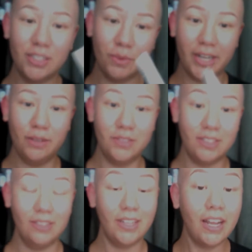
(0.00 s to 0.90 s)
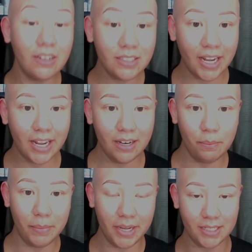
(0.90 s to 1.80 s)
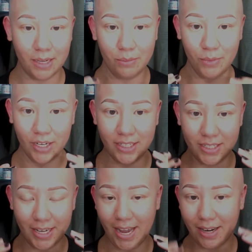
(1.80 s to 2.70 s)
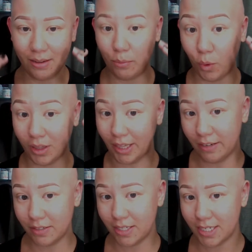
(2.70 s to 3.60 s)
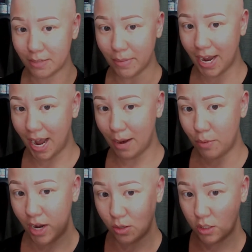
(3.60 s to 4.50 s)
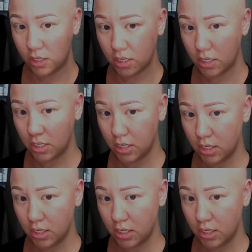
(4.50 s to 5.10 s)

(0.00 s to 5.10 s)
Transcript: This one I use in a lighter shade because I'm looking to get more lift to my eyebrows.